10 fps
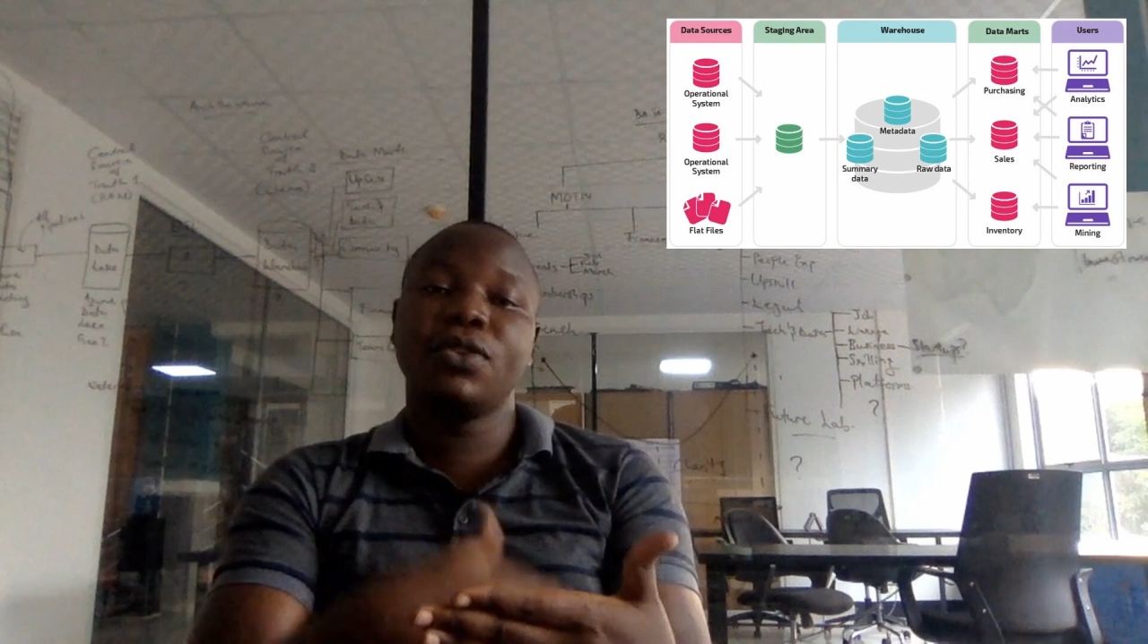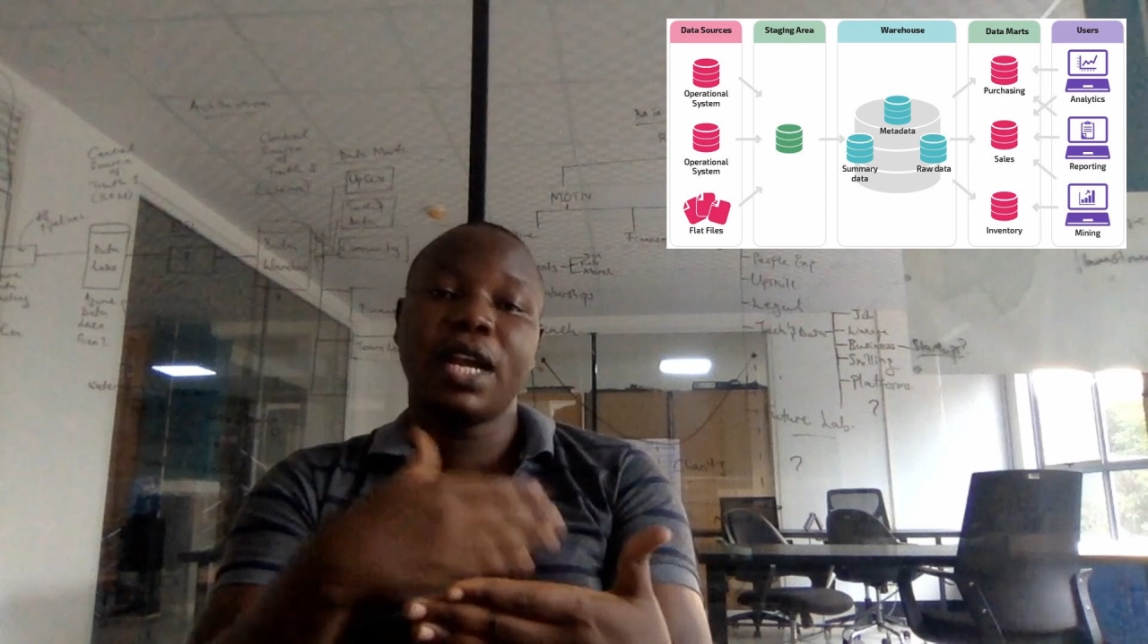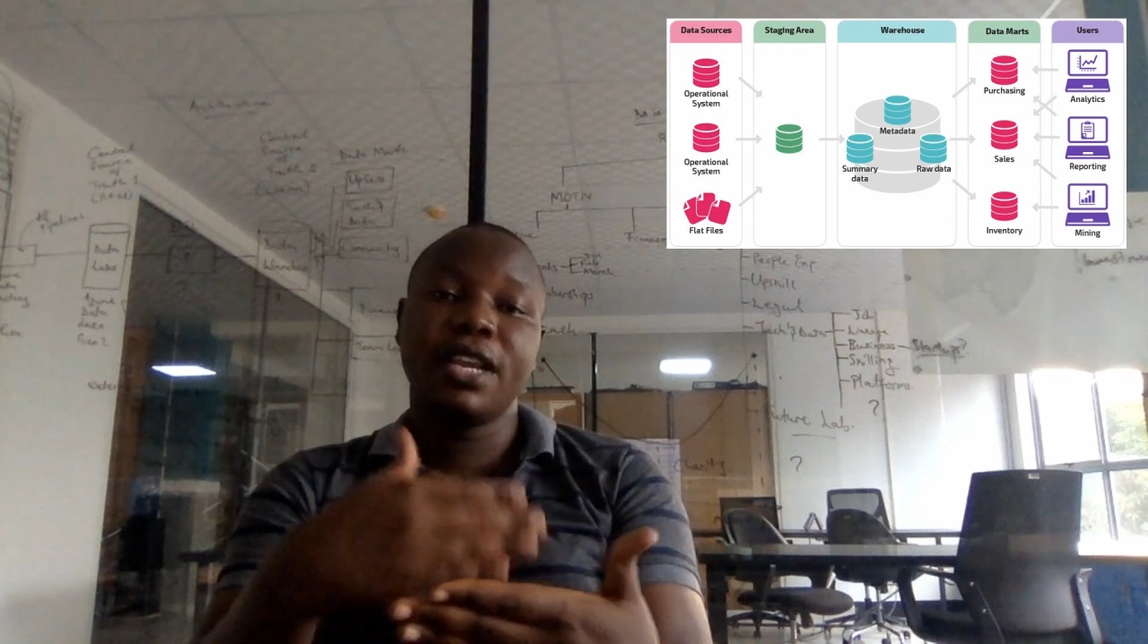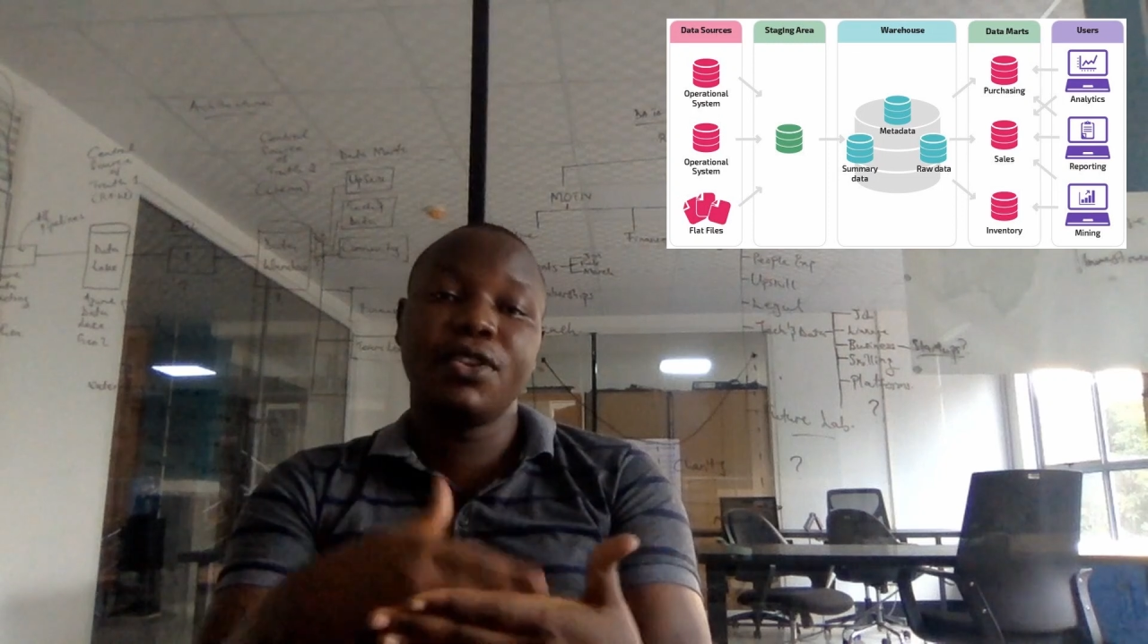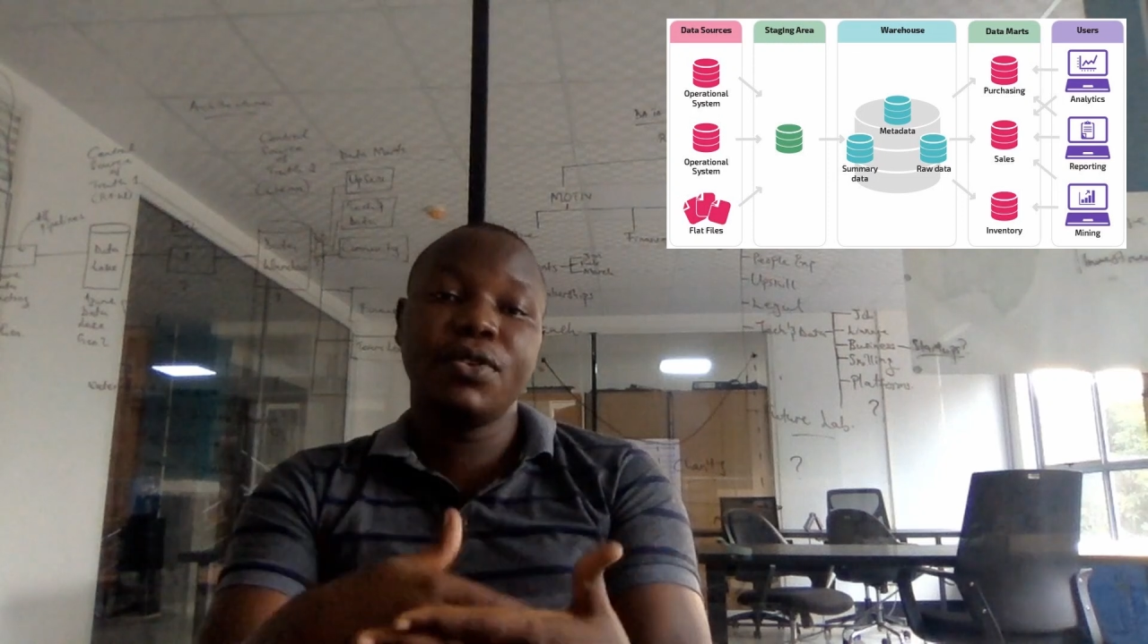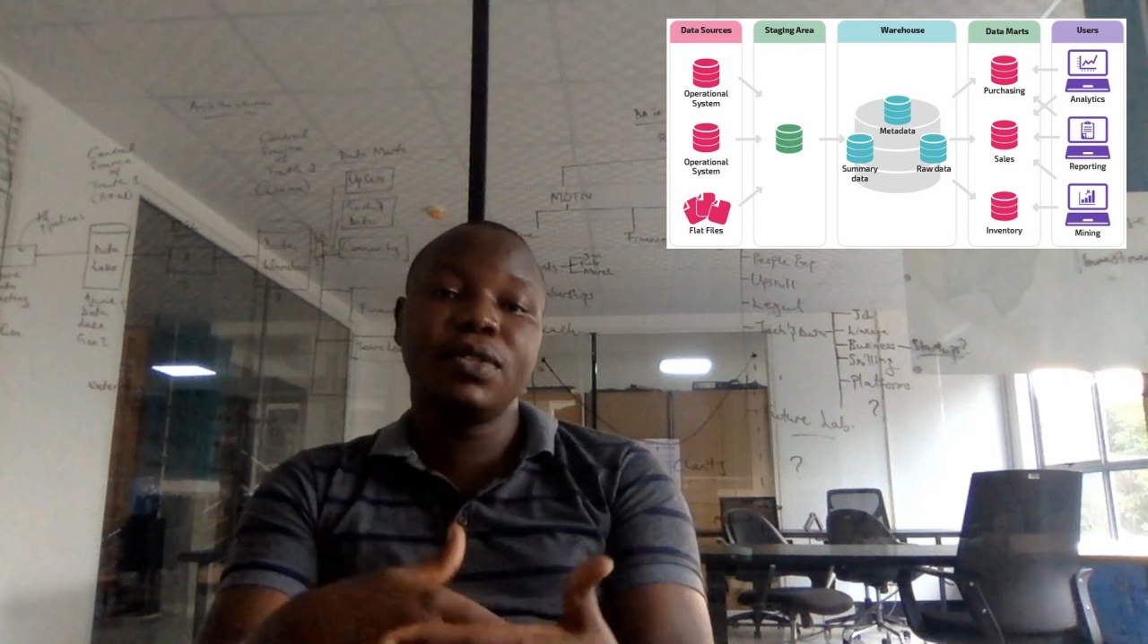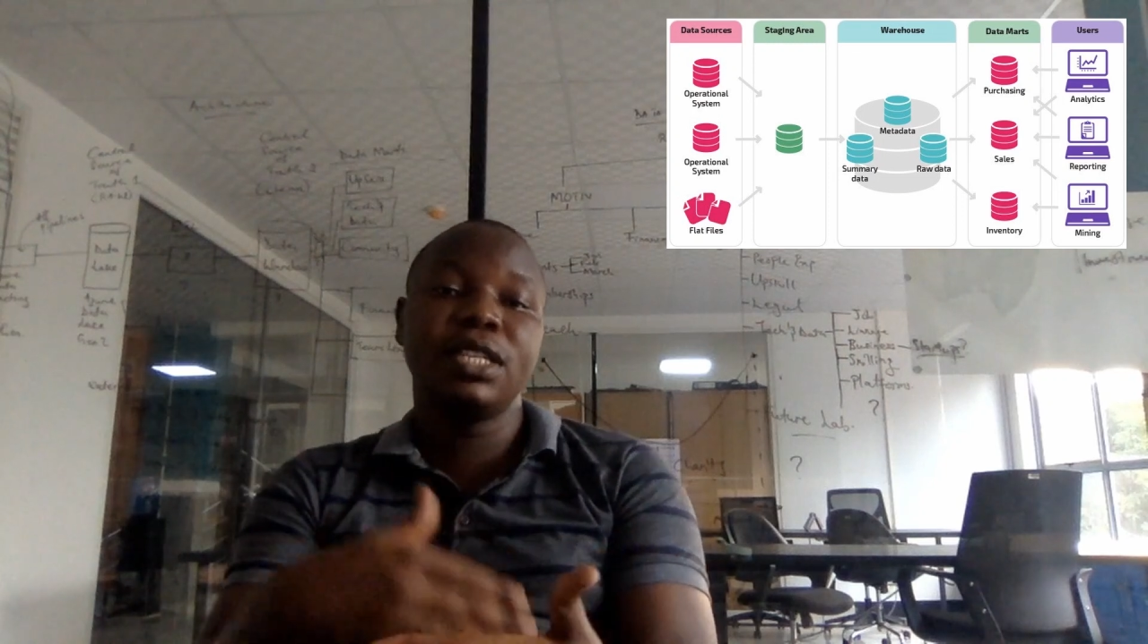can use